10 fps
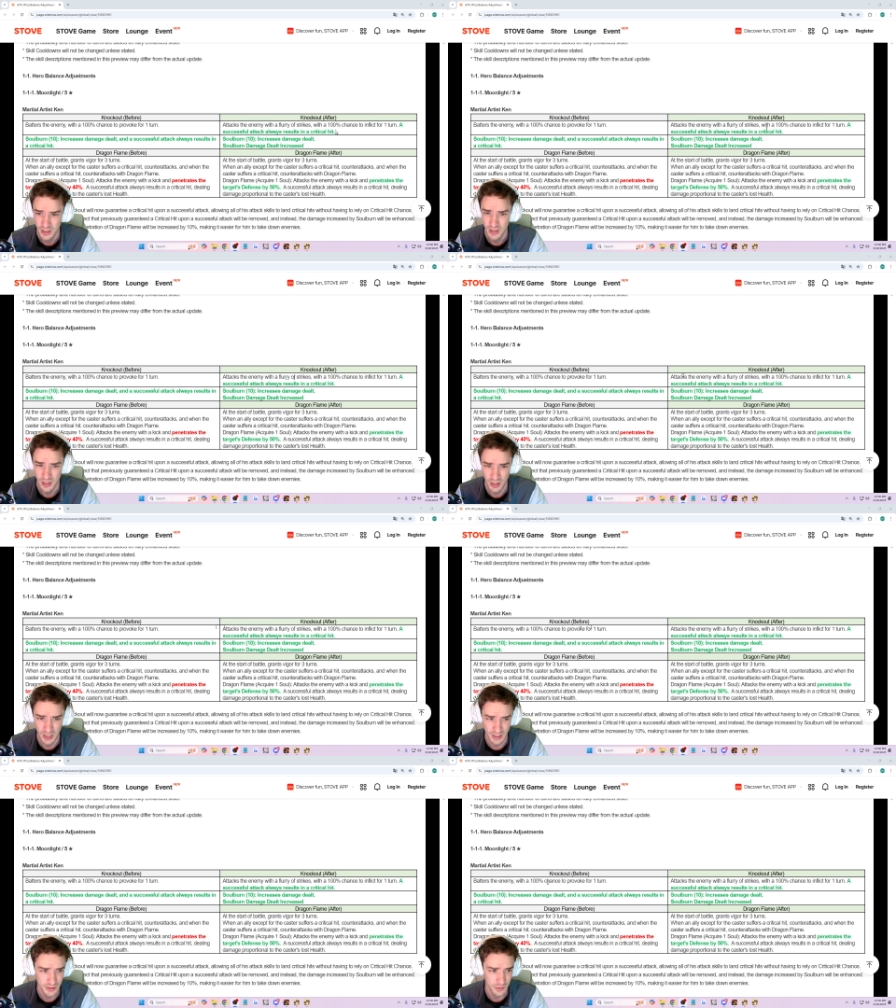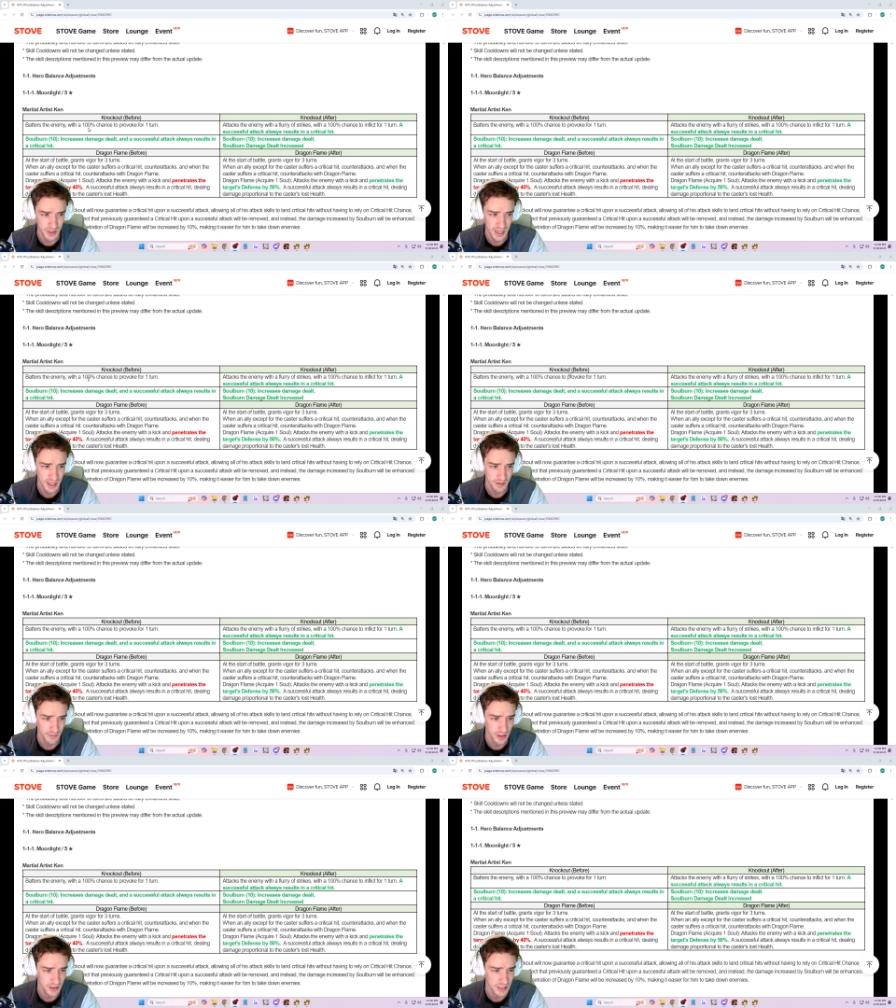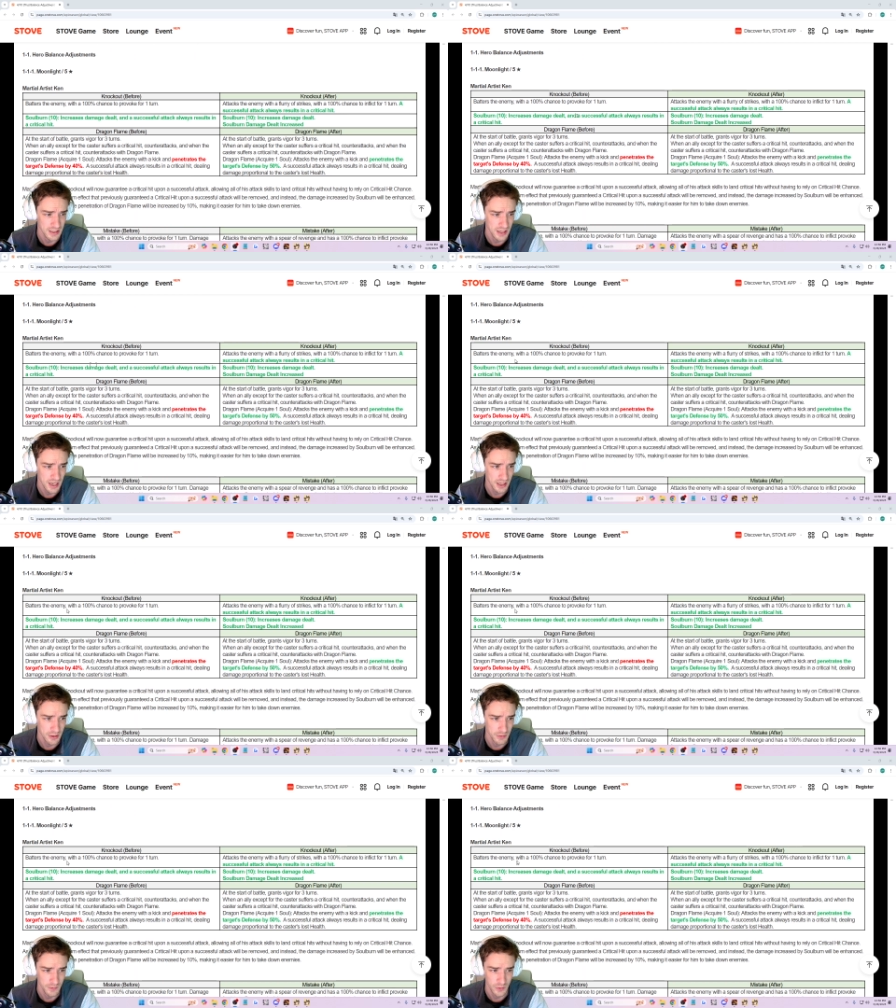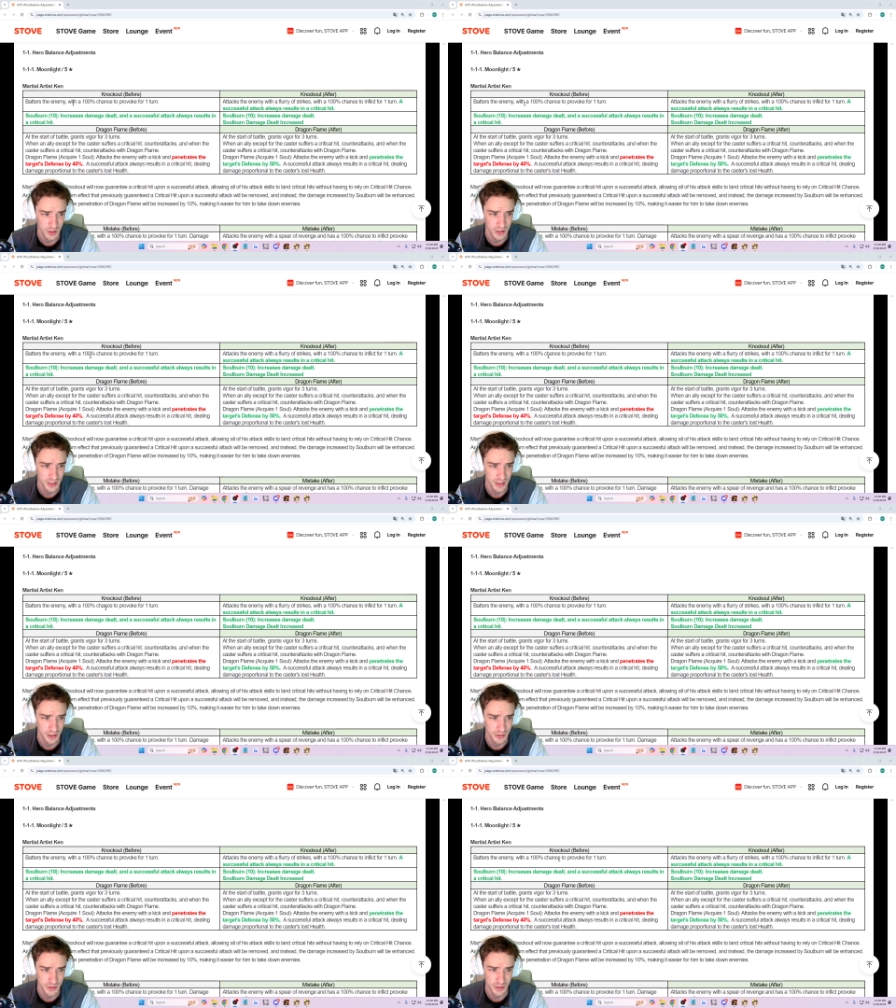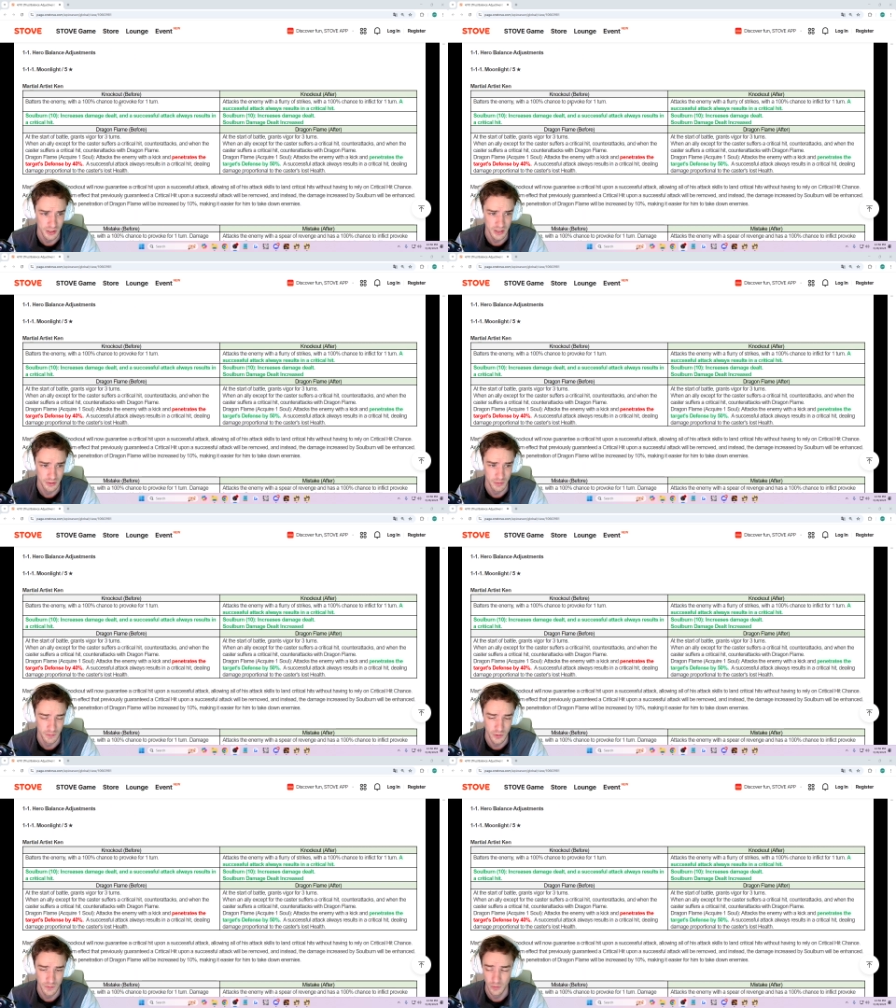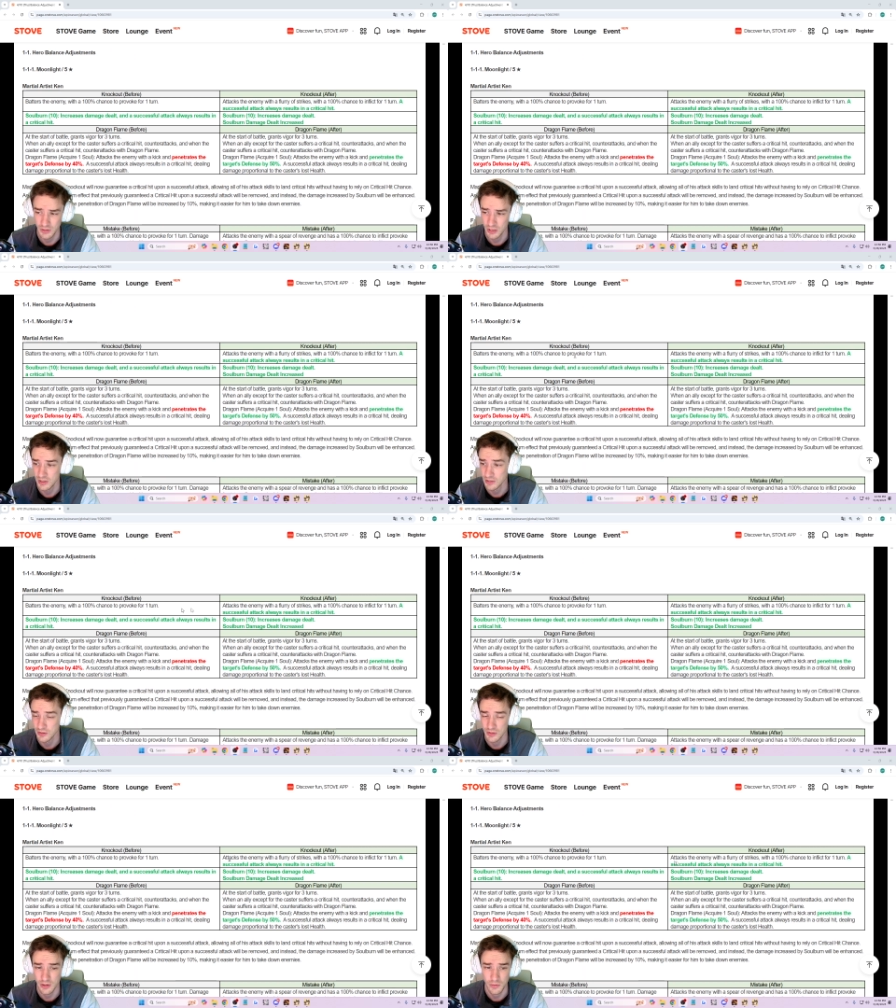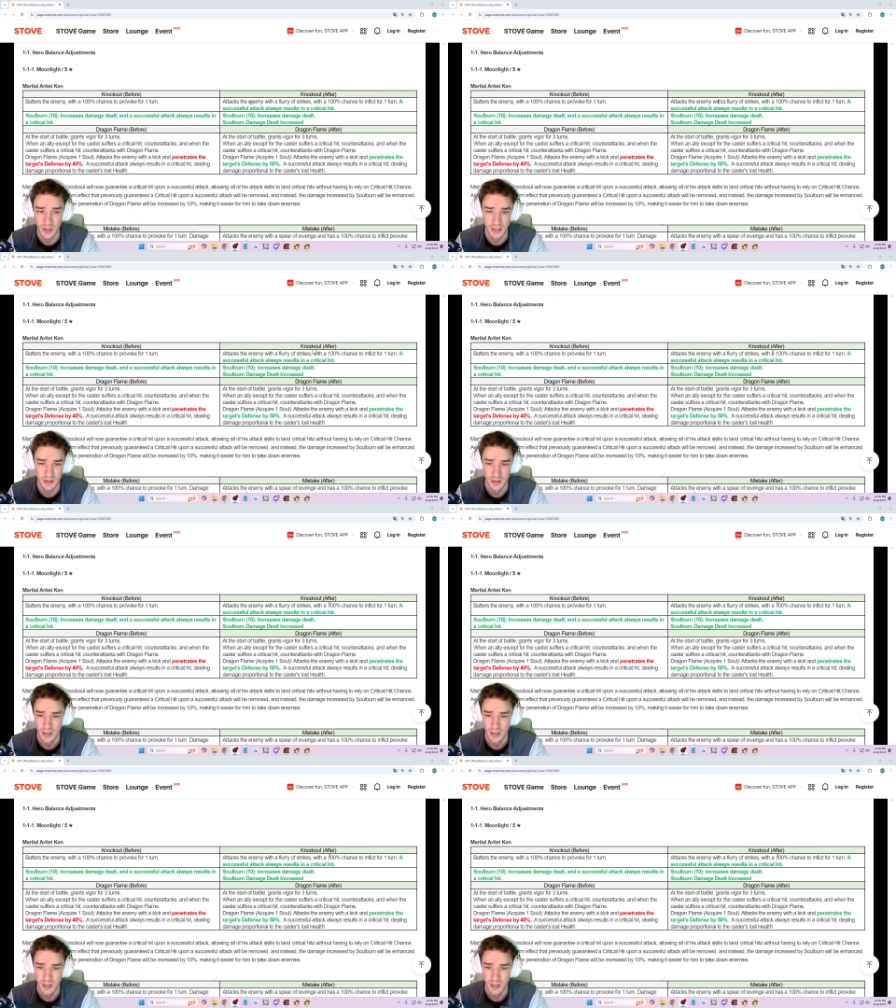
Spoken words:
All right, so we have the knockout before attack, 100% chance to provoke for 1 turn. That's a skill 1.